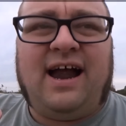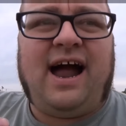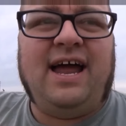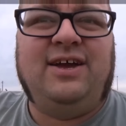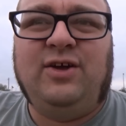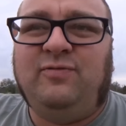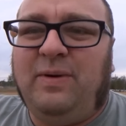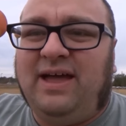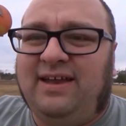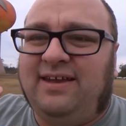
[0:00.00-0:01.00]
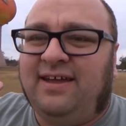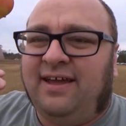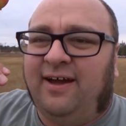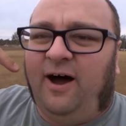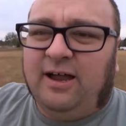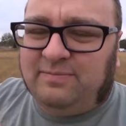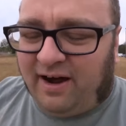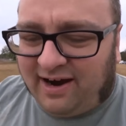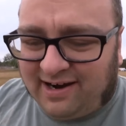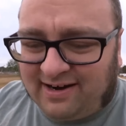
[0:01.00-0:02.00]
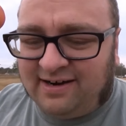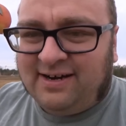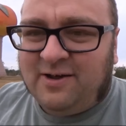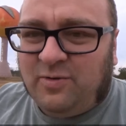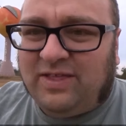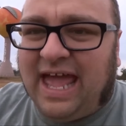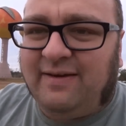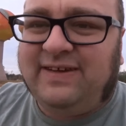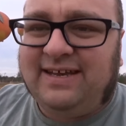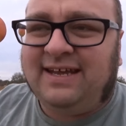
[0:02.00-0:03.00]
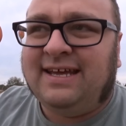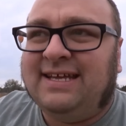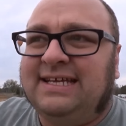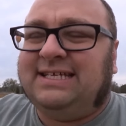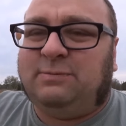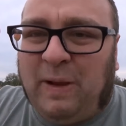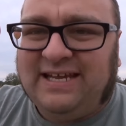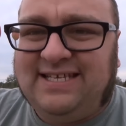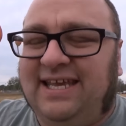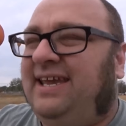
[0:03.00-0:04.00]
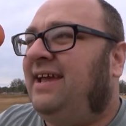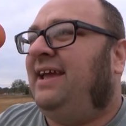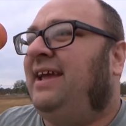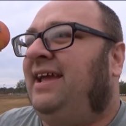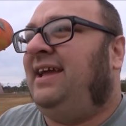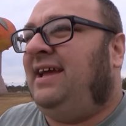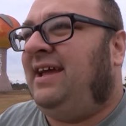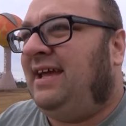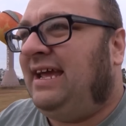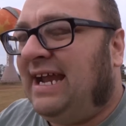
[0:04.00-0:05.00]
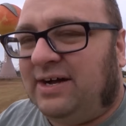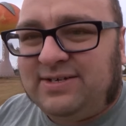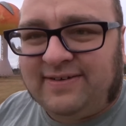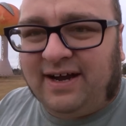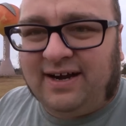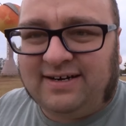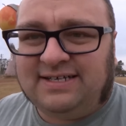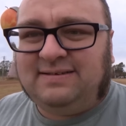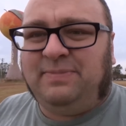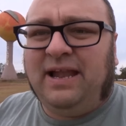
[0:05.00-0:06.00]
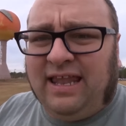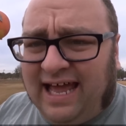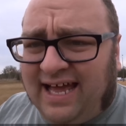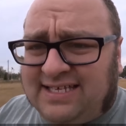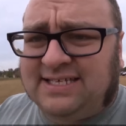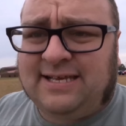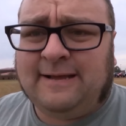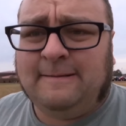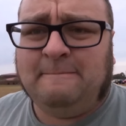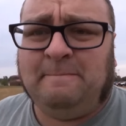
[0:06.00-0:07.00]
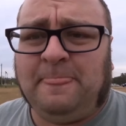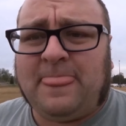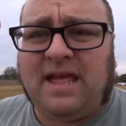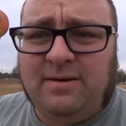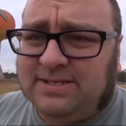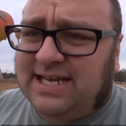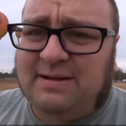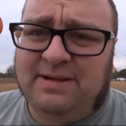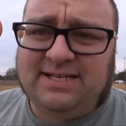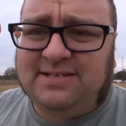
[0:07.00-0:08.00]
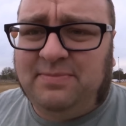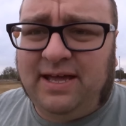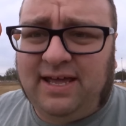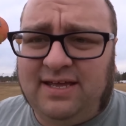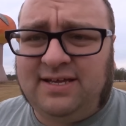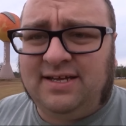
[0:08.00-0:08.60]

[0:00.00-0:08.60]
I could have been on par with Kevin Spacey in House of Cards, but alas, it was not meant to be.